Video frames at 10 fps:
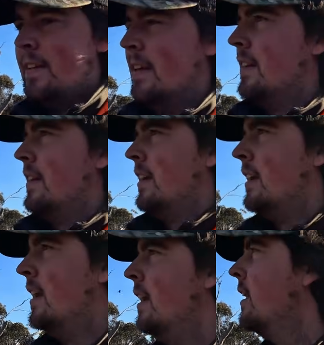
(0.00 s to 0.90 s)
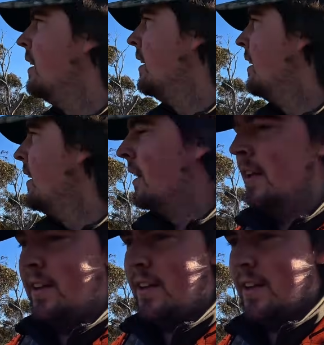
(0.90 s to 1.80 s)
And
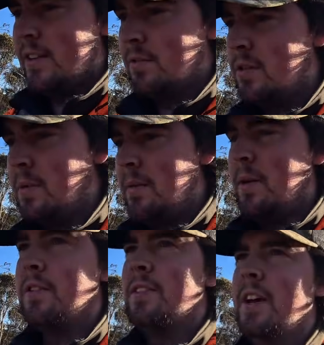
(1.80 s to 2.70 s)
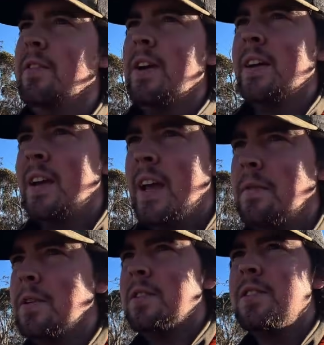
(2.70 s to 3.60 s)
yeah, so we spent most day around
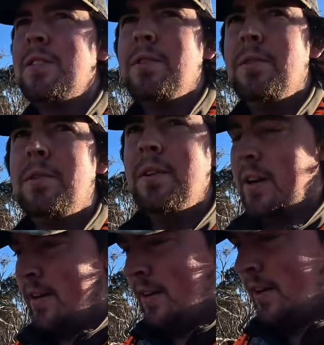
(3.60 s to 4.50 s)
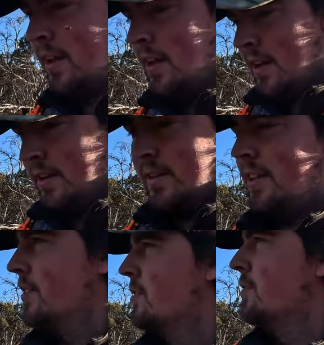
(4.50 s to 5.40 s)
camp just talking and
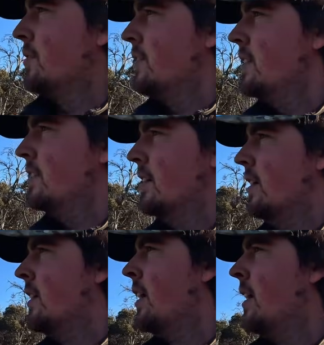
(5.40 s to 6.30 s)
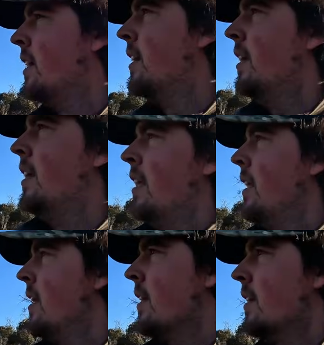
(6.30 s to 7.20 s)
telling stories. So
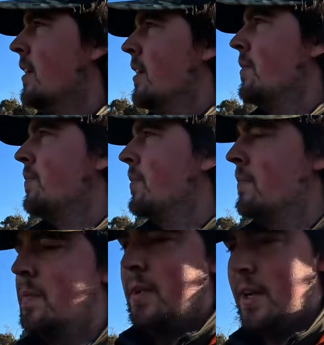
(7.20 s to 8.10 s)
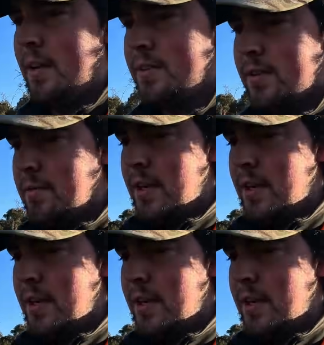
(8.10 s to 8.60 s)
but now it's time